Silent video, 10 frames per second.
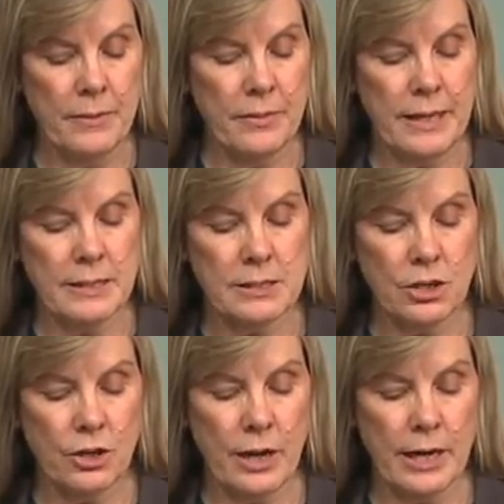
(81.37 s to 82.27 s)
These
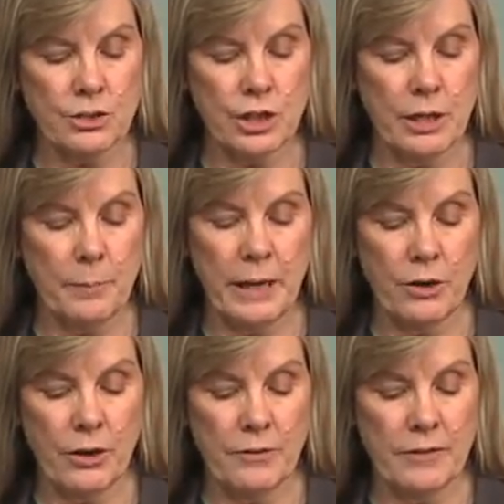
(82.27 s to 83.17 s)
are actually a
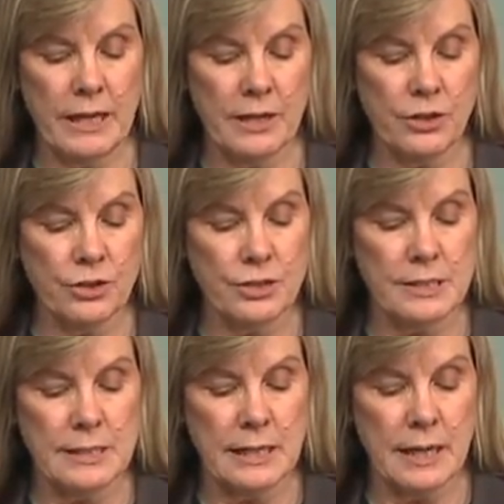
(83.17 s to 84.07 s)
pair of
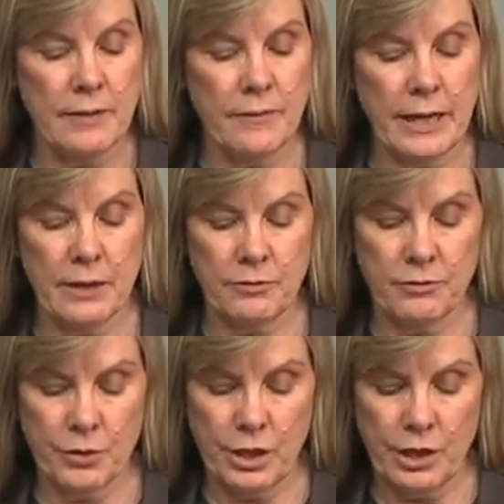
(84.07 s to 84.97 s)
Ginghers that I've had
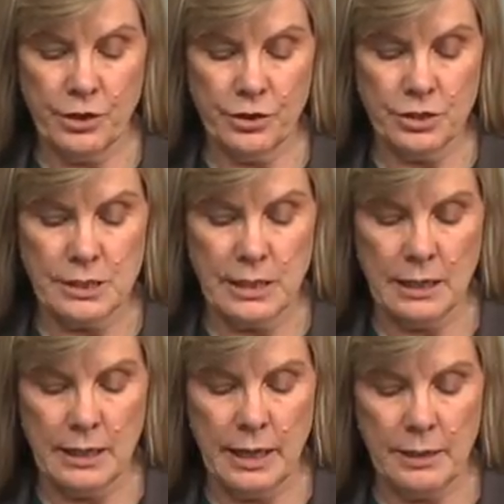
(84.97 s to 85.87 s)
for years,
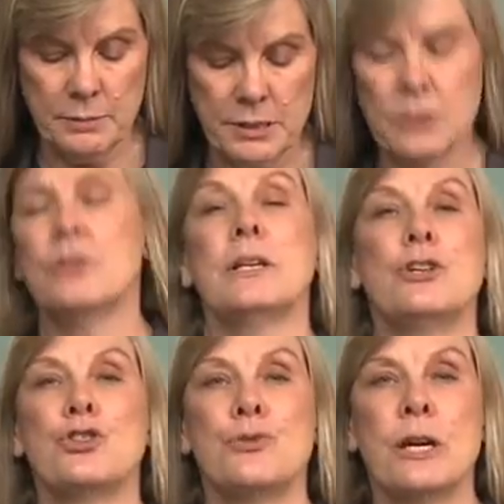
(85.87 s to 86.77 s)
and I absolutely
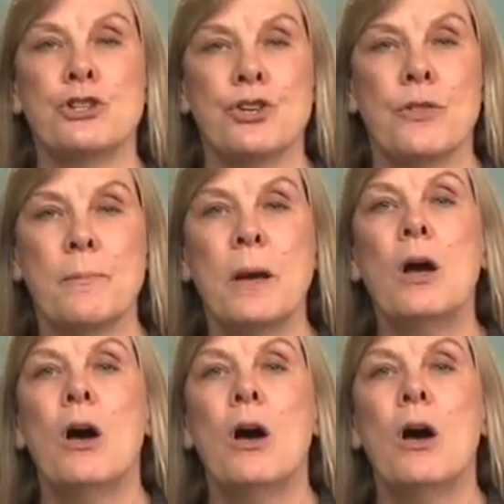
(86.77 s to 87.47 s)
treasure them,